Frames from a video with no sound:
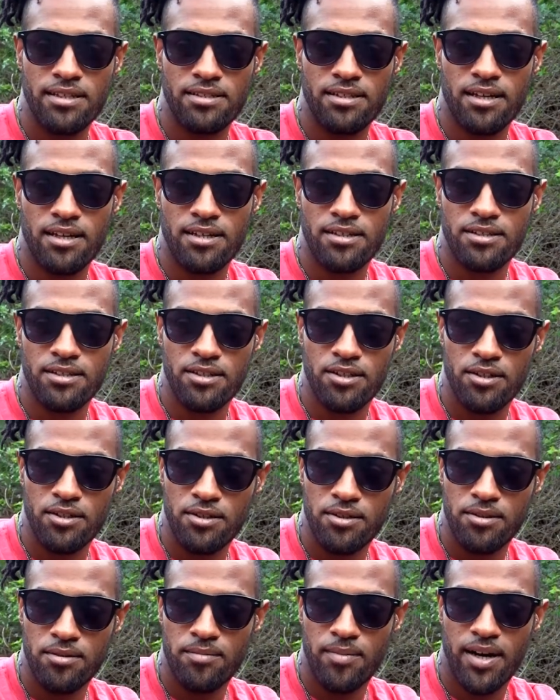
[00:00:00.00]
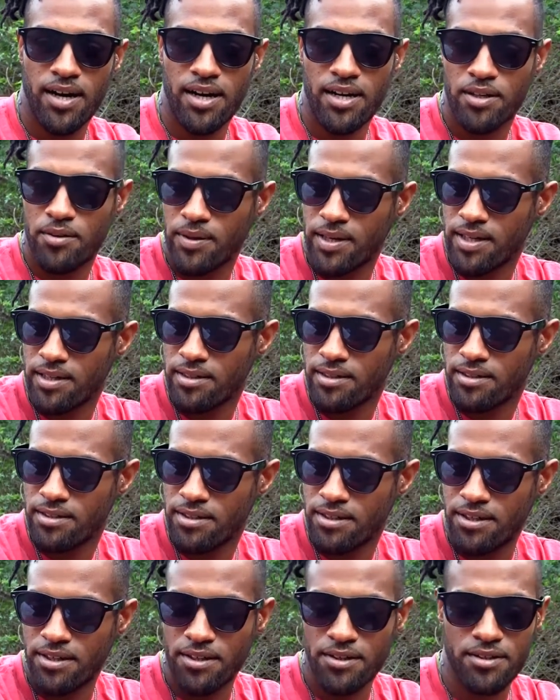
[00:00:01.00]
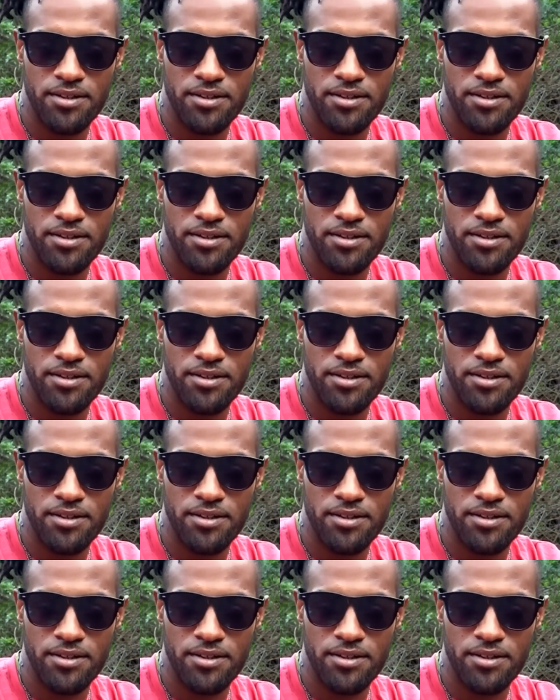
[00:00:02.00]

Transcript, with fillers: It started to go by quicker, you right.